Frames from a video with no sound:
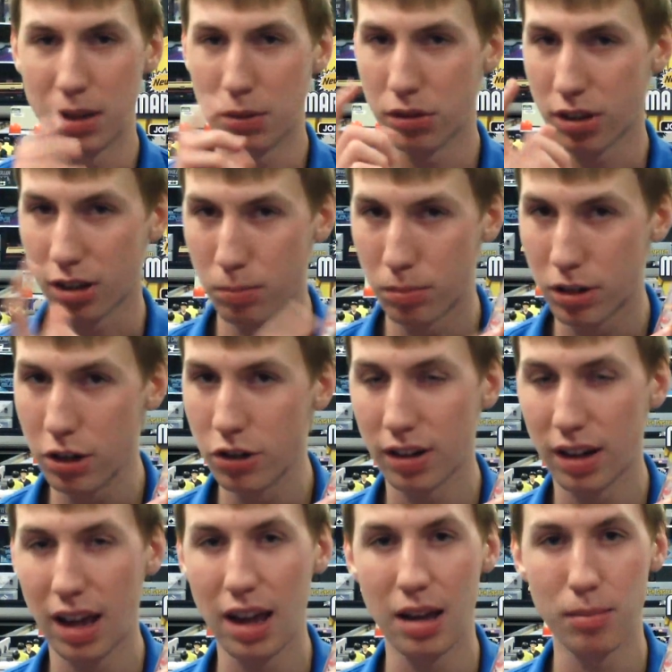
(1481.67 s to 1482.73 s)
I mean, it was a
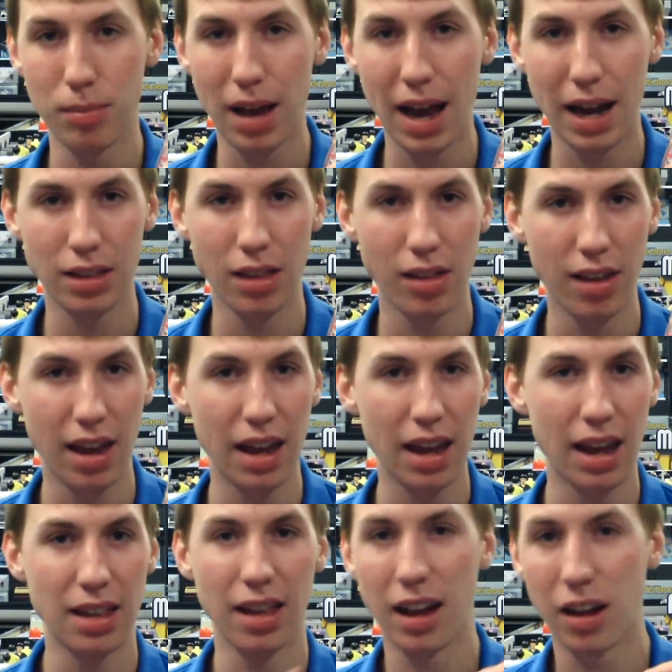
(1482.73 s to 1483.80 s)
computer game back in the
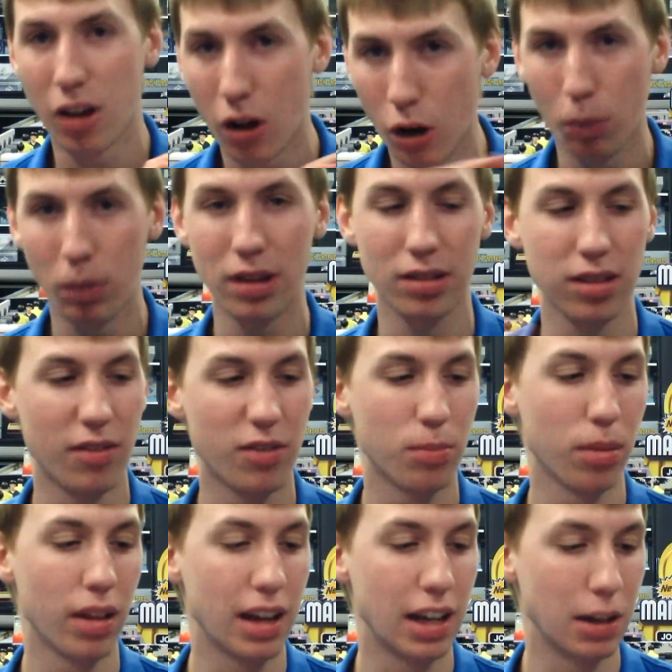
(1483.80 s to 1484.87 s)
day, and I always
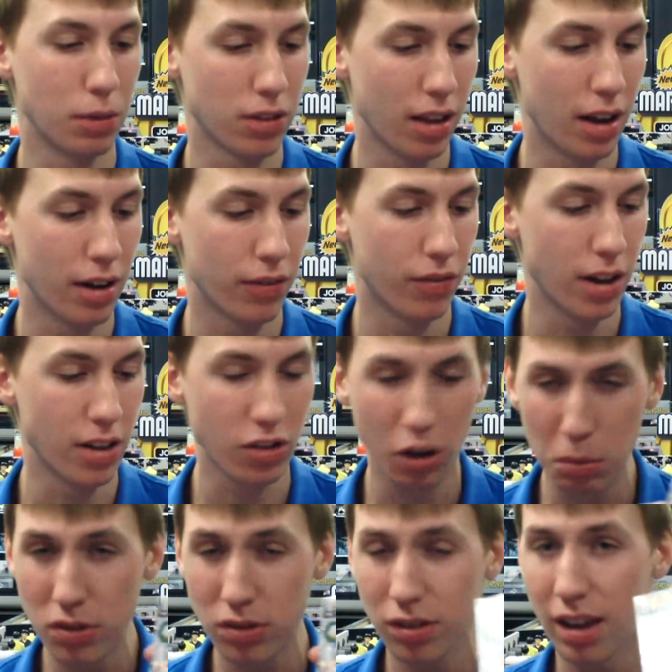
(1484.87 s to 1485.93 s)
loved playing it. It was a lot of fun. It's
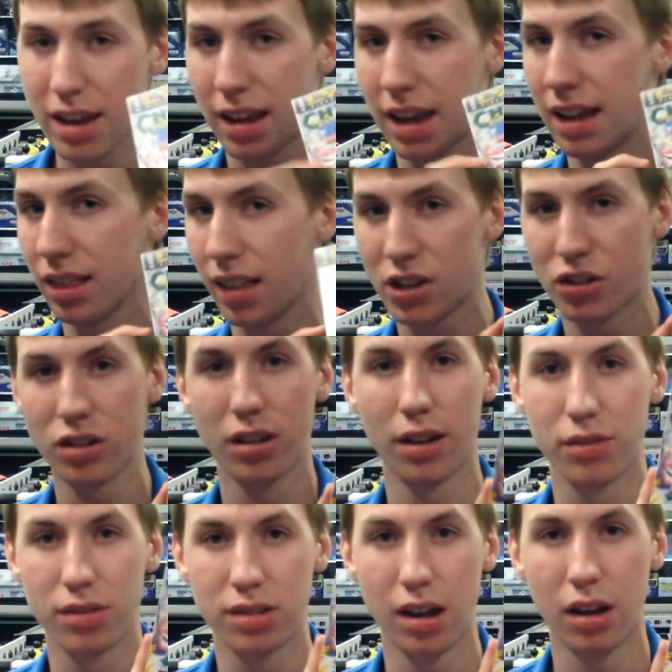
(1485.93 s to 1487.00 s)
almost like a Legend
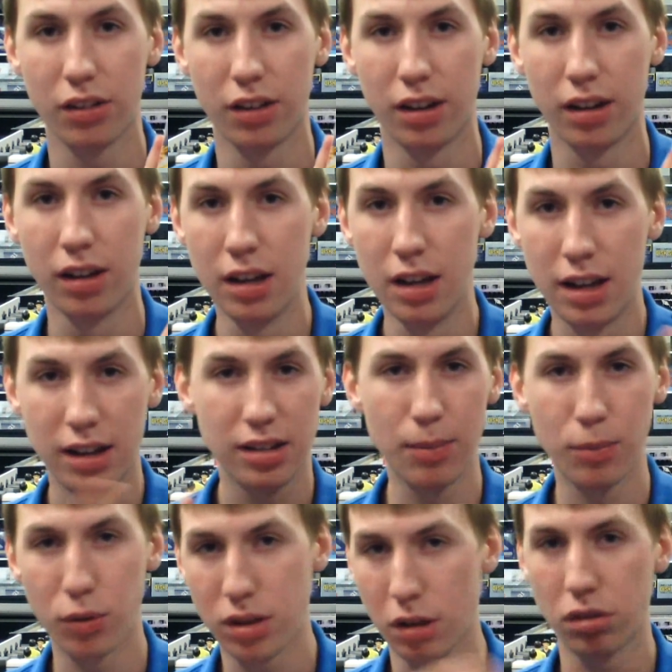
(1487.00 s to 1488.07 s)
of Zelda,
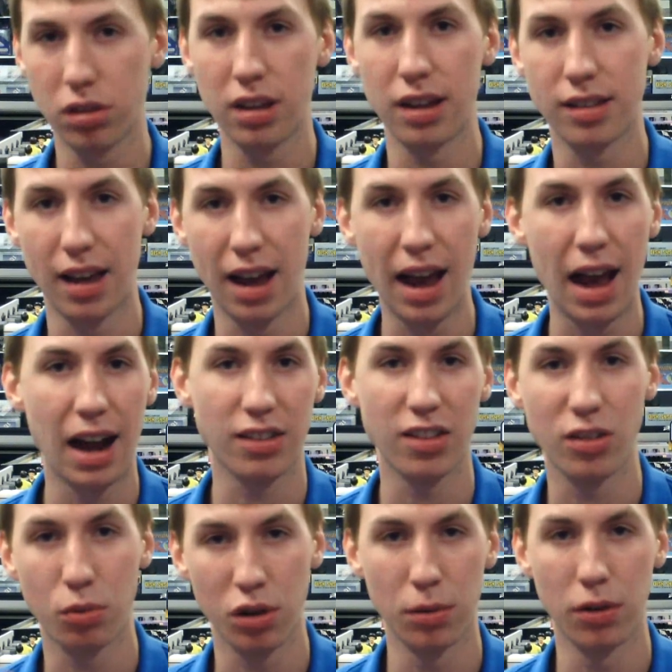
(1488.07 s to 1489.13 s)
except without the attacks.
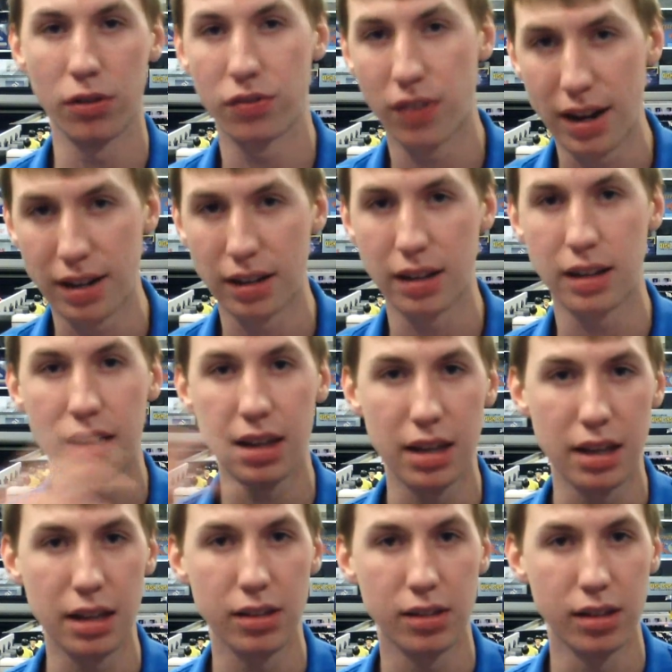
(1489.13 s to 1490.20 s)
It's more about finding
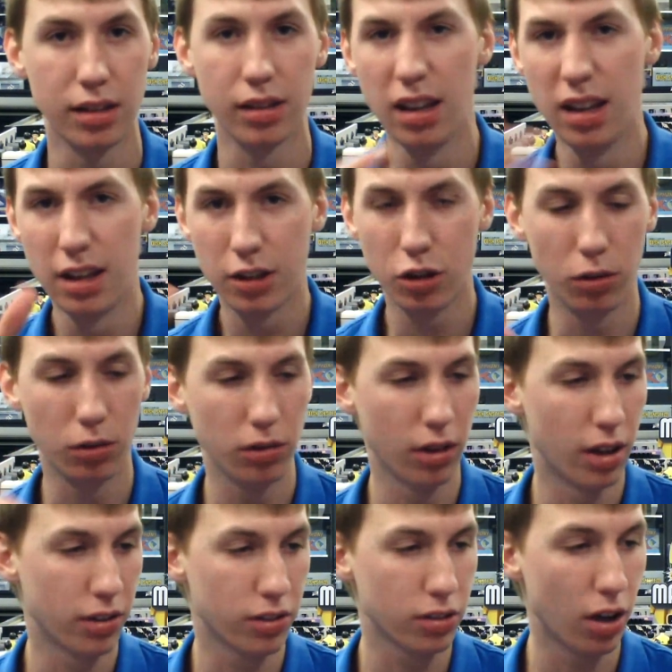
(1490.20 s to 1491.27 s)
keys and, you
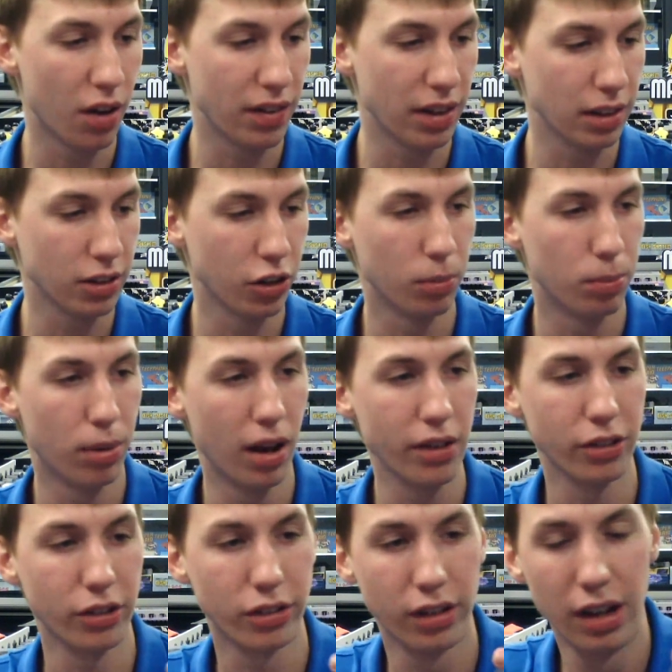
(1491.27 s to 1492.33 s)
know, solving little
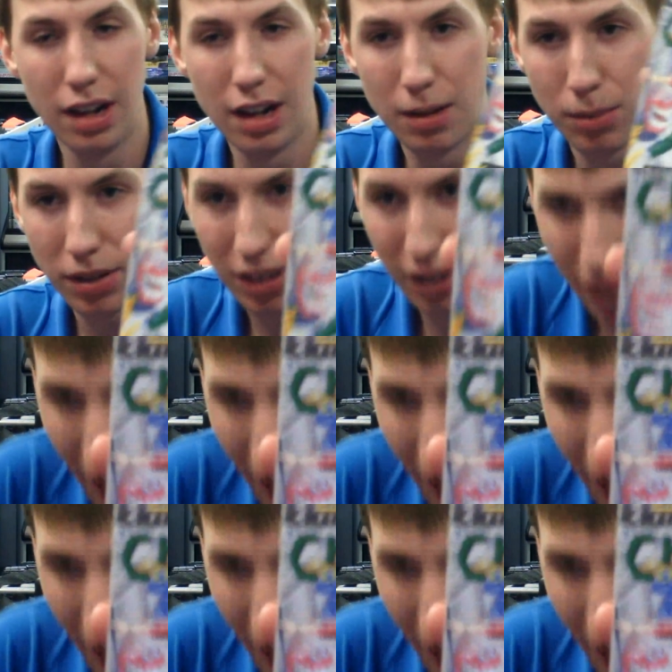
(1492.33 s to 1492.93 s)
puzzles. But